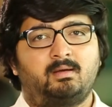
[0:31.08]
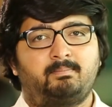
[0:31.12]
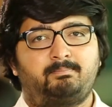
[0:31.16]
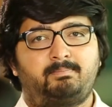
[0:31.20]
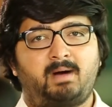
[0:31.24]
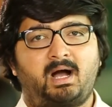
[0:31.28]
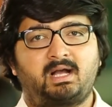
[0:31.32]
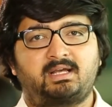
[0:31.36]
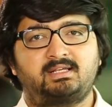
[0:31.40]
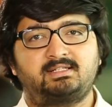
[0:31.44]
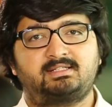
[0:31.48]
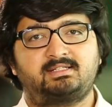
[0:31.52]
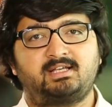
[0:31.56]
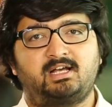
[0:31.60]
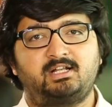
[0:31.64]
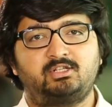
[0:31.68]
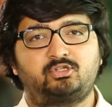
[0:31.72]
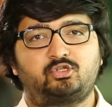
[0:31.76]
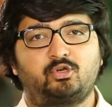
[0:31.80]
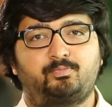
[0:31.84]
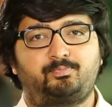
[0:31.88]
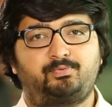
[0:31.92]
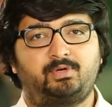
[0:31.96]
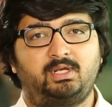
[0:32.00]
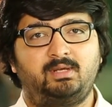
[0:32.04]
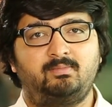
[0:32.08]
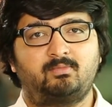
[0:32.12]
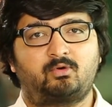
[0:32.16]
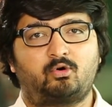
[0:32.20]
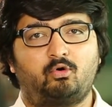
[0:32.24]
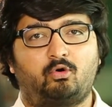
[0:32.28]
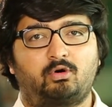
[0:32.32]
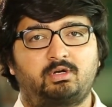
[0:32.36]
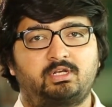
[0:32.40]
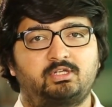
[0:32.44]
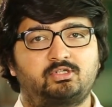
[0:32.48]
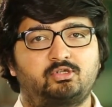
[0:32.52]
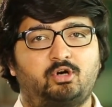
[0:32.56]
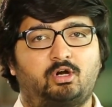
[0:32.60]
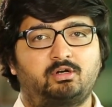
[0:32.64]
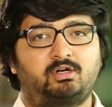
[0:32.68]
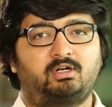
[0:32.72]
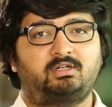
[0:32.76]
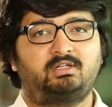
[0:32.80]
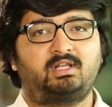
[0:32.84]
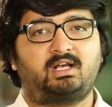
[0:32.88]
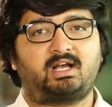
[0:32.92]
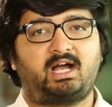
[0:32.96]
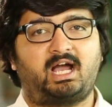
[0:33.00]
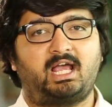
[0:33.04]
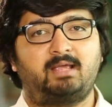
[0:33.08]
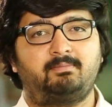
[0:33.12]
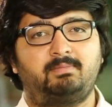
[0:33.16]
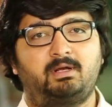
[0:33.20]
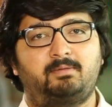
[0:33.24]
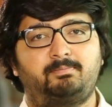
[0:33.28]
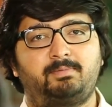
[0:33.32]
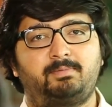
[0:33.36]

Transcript: Pakistan's Supreme Court has ordered the Khyber